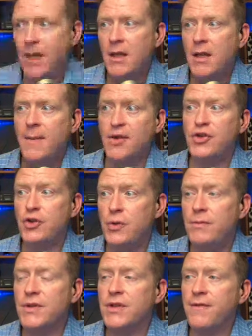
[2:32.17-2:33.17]
The suit
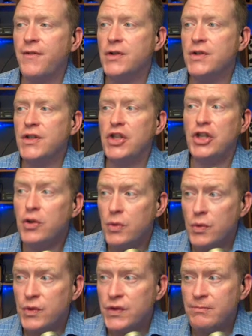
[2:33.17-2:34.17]
is the first to
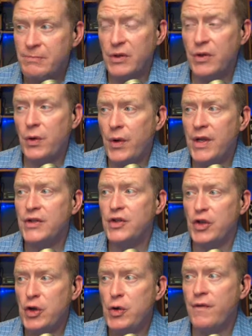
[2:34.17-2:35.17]
use Illinois'
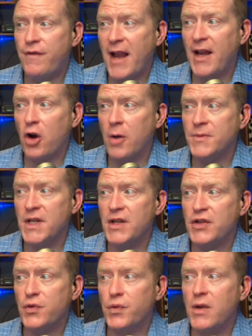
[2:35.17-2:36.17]
new Firearms
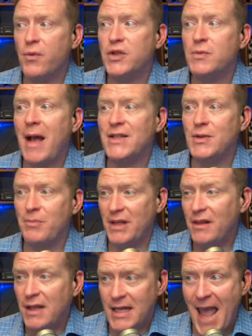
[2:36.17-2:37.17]
Industry
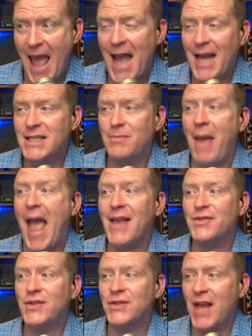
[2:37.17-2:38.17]
Responsibility Act,
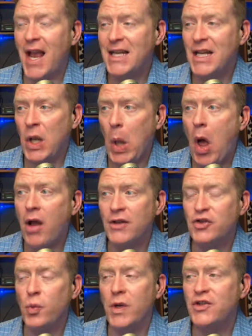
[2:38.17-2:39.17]
passed and signed into law in
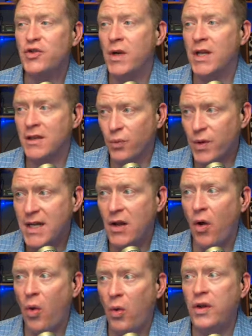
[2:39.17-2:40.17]
2023, to
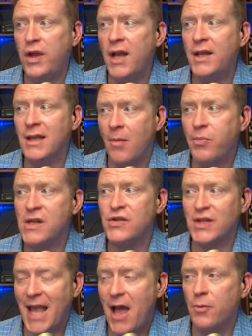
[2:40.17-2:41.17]
hold gun companies
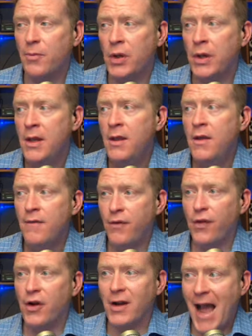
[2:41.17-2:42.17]
accountable for
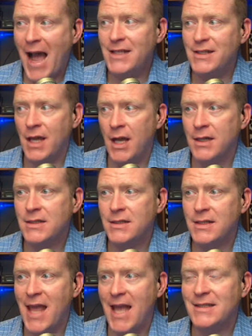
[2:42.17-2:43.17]
their
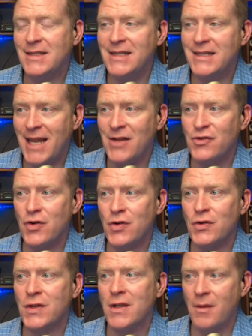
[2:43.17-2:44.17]
conduct that
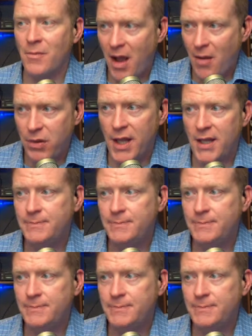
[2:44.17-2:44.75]
endangers the public.